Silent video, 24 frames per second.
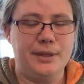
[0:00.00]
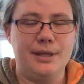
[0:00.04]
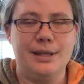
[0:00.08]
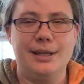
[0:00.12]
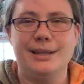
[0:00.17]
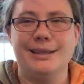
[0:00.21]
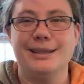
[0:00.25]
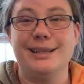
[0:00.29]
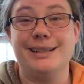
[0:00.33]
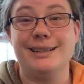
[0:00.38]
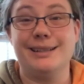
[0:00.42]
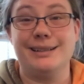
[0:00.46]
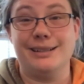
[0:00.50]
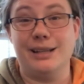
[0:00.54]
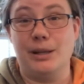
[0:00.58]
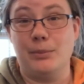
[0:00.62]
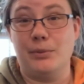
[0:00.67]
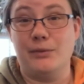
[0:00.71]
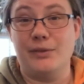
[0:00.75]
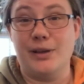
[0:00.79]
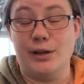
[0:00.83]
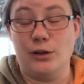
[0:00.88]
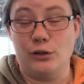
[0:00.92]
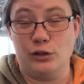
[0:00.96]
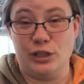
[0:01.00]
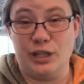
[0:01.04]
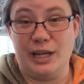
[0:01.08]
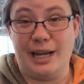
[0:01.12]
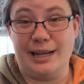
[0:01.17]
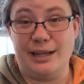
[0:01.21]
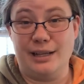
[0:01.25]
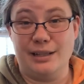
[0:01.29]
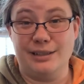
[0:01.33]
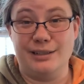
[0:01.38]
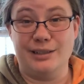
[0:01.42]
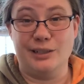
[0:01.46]
It's not the type of energy I
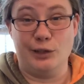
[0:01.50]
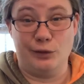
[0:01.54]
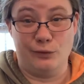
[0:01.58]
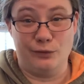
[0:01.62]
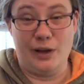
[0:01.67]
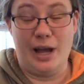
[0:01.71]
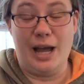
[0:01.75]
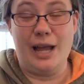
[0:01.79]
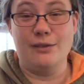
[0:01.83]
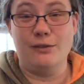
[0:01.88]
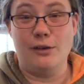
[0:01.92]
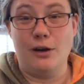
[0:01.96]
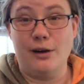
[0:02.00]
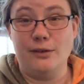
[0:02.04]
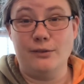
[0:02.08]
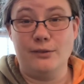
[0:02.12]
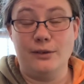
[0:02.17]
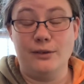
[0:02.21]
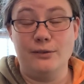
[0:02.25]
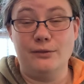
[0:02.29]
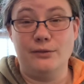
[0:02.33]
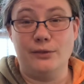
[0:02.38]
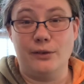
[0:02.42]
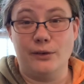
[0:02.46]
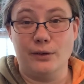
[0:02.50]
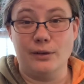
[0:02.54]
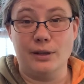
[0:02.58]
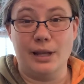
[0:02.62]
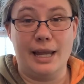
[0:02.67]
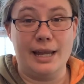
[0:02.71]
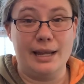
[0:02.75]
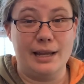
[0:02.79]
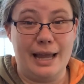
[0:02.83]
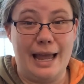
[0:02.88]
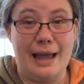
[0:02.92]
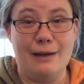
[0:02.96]
could survive off of for
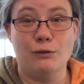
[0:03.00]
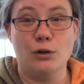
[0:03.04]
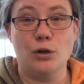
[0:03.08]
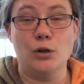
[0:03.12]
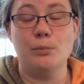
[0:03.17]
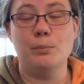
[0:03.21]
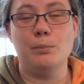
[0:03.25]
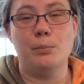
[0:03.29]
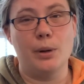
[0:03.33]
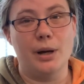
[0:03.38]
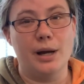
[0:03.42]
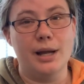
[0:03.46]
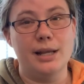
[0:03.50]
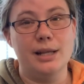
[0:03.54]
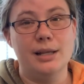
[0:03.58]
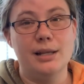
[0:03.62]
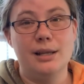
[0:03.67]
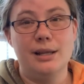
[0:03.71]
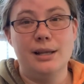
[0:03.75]
like ever, but